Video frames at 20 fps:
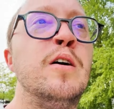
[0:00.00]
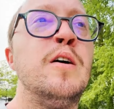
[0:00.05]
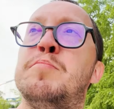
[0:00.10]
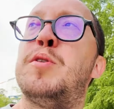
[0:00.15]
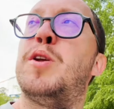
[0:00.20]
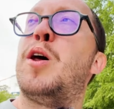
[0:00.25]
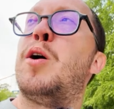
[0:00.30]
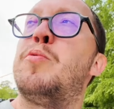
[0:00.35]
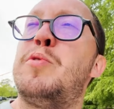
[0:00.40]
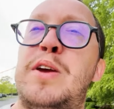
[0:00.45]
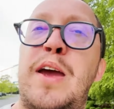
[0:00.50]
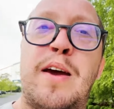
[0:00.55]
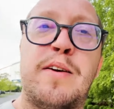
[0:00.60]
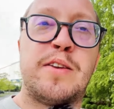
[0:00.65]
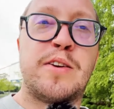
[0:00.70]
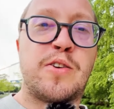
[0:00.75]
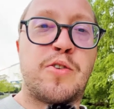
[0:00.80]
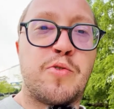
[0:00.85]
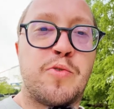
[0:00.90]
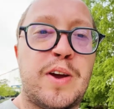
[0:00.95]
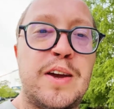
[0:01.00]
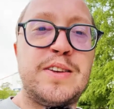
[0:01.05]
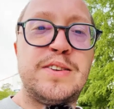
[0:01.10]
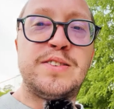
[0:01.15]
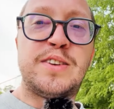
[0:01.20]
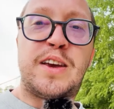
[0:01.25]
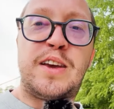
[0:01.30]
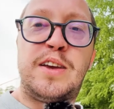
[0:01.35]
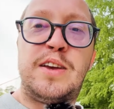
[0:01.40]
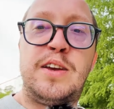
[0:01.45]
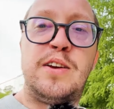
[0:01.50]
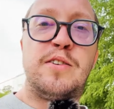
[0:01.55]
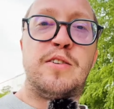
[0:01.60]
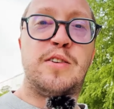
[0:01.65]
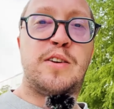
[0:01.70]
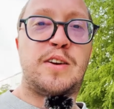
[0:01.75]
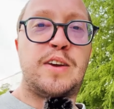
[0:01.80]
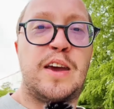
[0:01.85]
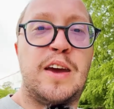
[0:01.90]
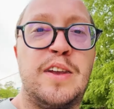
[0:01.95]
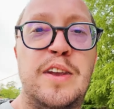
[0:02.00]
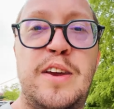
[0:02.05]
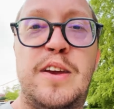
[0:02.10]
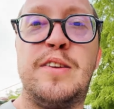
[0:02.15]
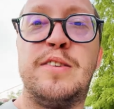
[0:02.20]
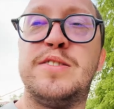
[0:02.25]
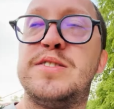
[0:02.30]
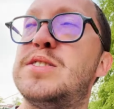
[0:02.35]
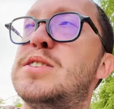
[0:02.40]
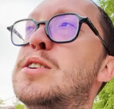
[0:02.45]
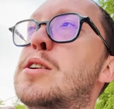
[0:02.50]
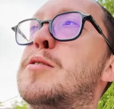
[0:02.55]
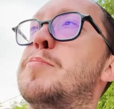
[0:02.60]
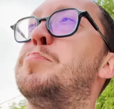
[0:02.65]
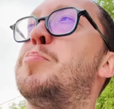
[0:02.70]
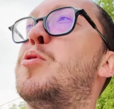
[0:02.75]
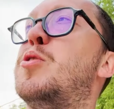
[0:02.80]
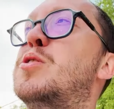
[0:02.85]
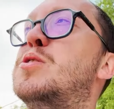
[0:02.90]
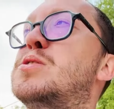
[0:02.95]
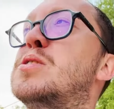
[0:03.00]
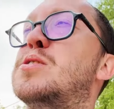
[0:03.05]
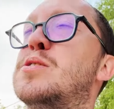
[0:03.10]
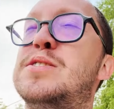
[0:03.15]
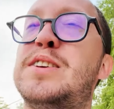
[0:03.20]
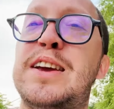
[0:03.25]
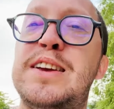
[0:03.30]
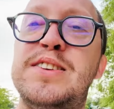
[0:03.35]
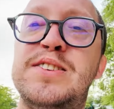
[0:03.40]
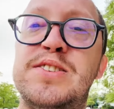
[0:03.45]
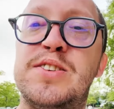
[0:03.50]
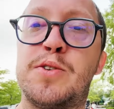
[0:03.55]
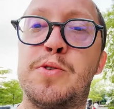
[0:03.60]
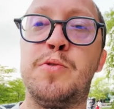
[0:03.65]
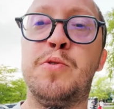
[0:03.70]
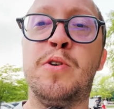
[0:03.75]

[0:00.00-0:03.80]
But we had a great day here again in Cedar Point, day 2,